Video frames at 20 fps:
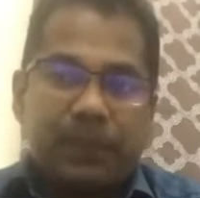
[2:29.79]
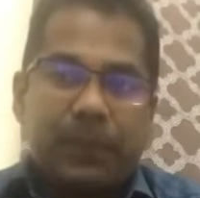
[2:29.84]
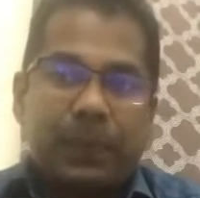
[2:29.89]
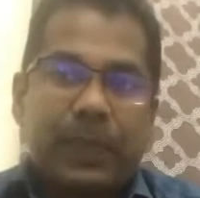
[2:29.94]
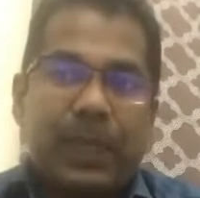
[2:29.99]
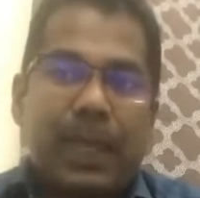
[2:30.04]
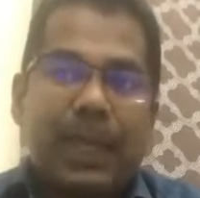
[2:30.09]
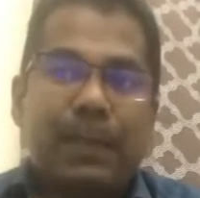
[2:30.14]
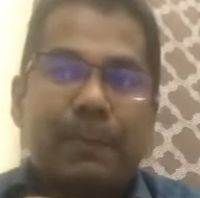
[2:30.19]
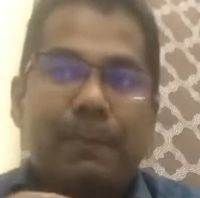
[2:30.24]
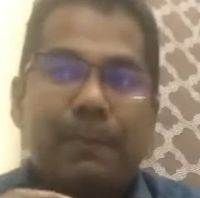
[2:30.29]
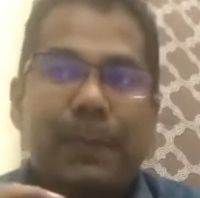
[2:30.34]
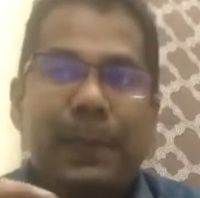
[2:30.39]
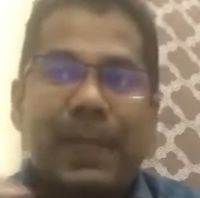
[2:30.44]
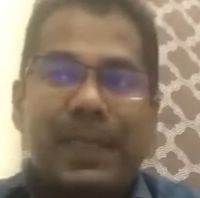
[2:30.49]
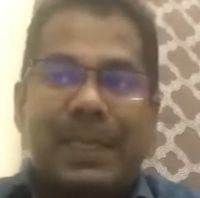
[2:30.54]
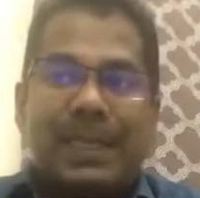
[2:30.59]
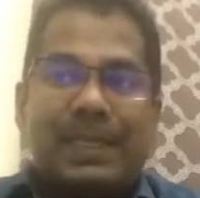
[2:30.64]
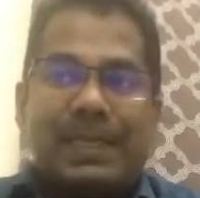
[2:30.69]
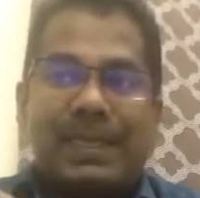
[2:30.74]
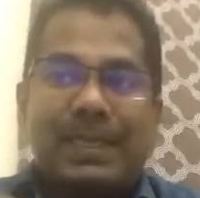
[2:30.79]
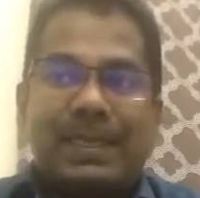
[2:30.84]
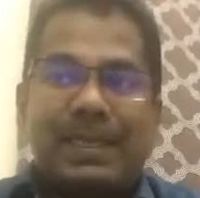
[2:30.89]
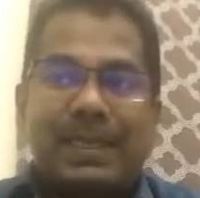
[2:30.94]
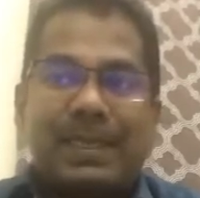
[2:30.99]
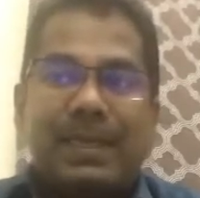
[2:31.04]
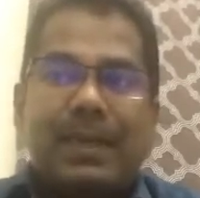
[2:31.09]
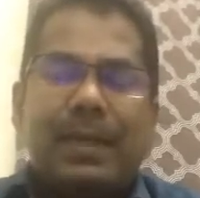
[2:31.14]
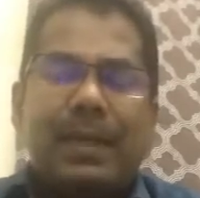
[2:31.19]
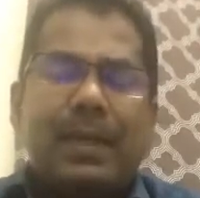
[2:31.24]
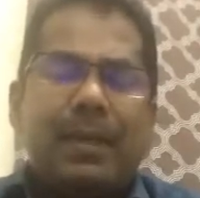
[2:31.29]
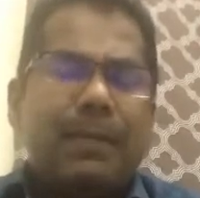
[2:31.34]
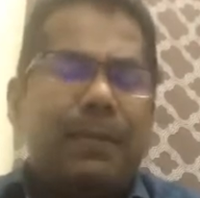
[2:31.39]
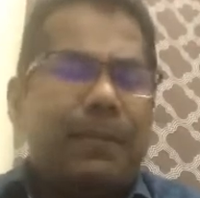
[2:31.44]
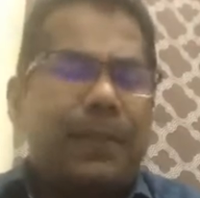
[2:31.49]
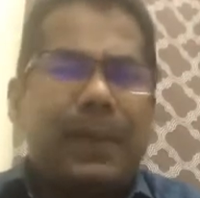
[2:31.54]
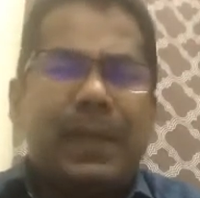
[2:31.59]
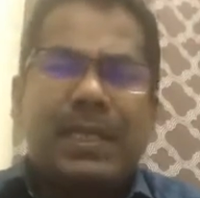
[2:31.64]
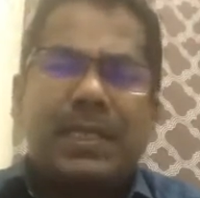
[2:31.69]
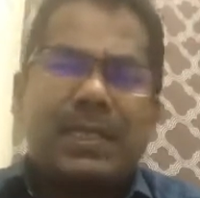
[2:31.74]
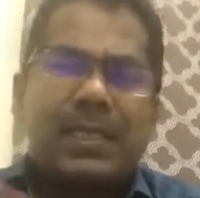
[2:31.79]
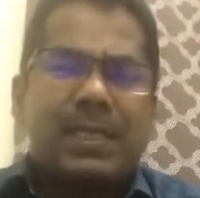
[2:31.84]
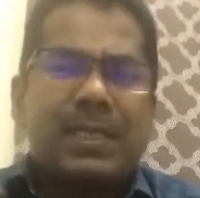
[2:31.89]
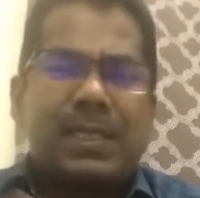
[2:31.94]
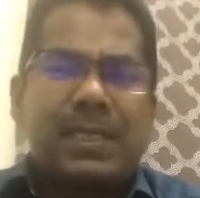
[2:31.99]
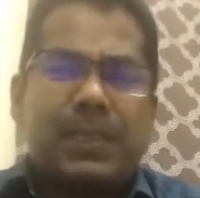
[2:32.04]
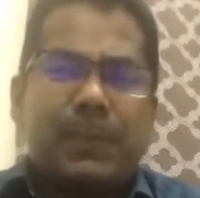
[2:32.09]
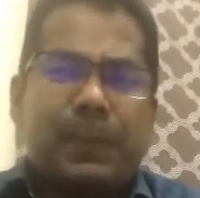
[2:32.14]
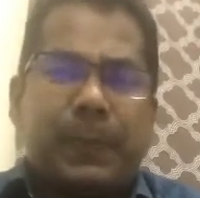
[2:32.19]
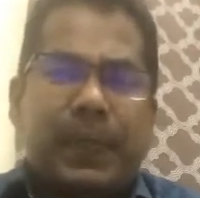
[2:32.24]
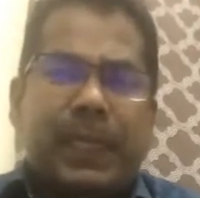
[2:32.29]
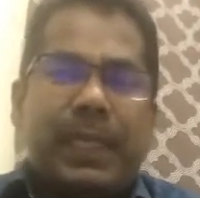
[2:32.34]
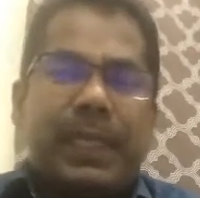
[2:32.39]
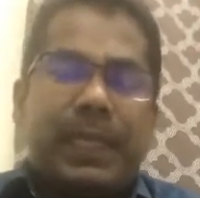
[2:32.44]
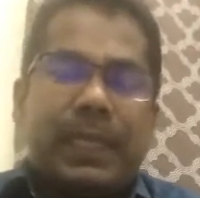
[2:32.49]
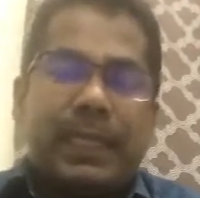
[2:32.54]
And pace. Pace is speed.